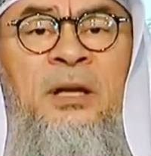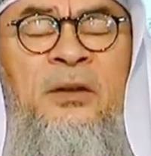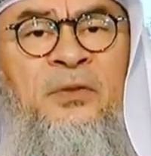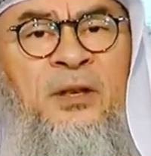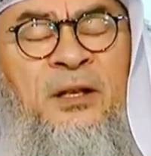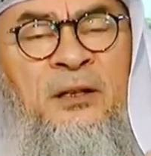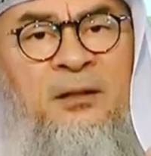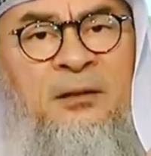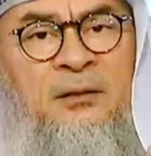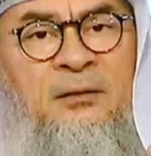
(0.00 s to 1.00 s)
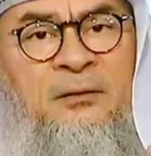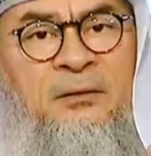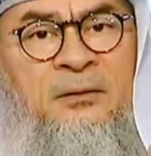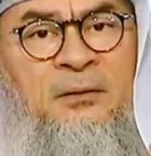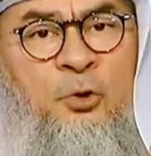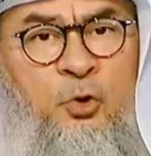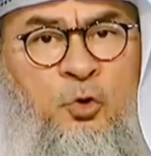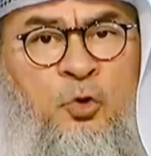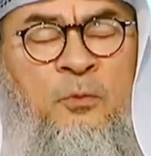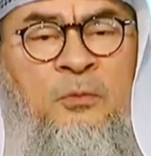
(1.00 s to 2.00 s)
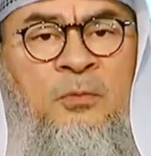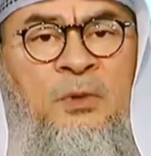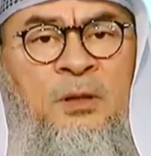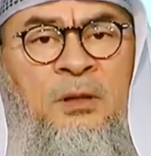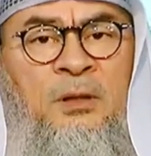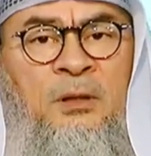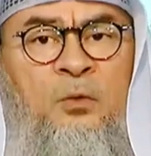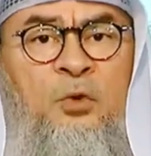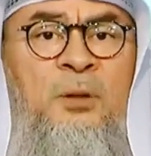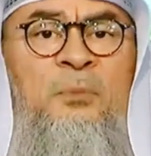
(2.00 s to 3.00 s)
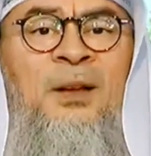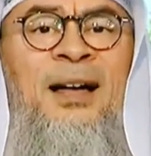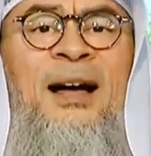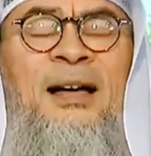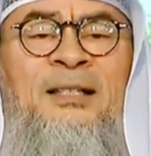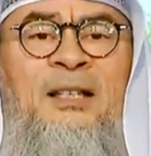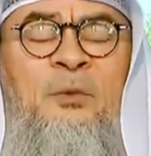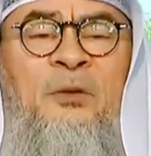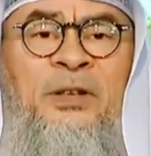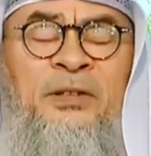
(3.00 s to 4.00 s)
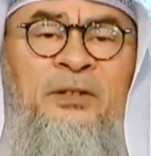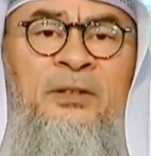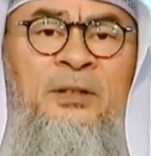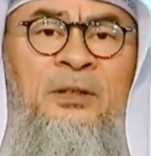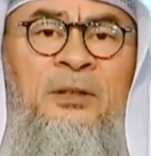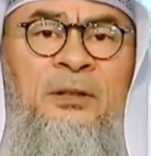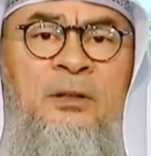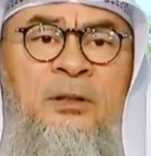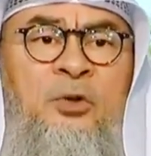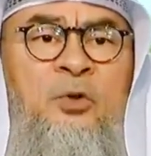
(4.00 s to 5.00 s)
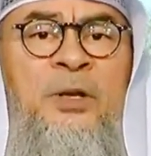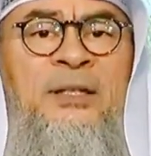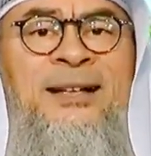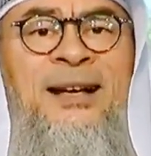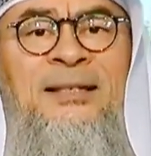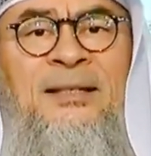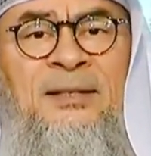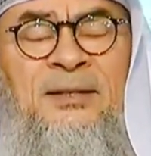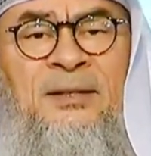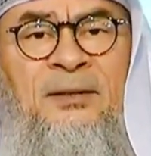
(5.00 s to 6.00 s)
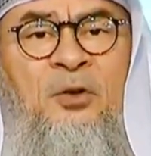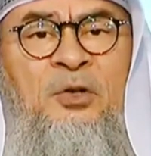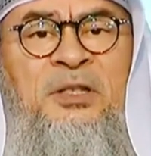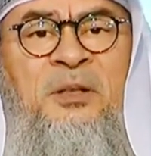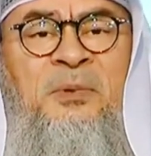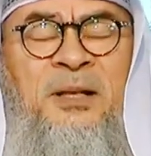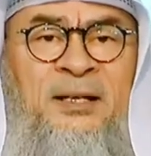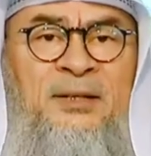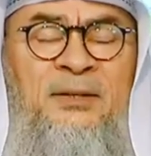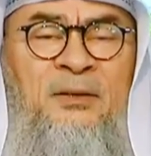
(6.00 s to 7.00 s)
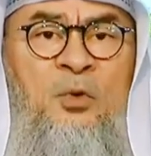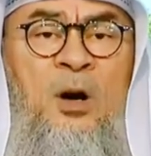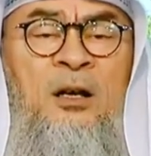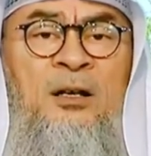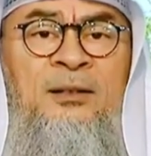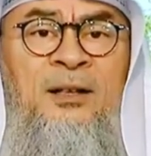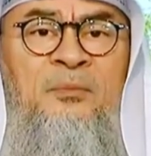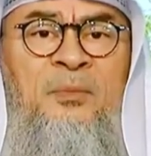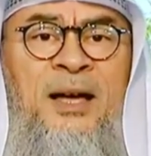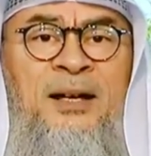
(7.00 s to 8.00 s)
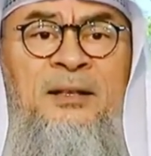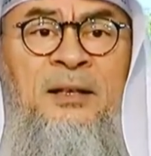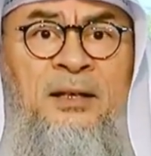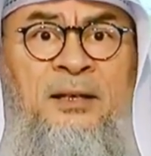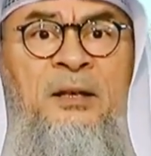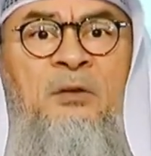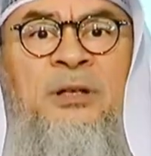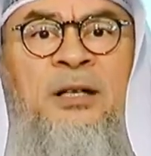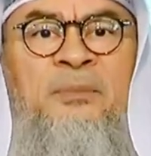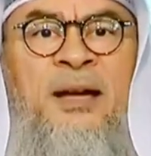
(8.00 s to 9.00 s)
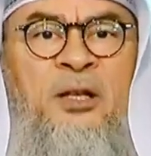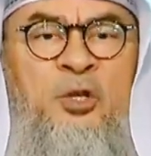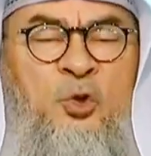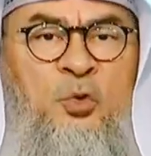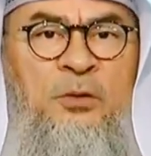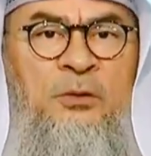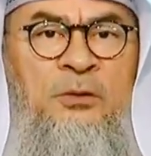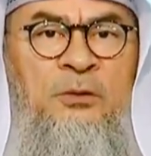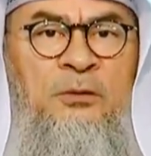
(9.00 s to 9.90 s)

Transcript: if the groom would apply some of it to his cousins or siblings who are not married, they will get married soon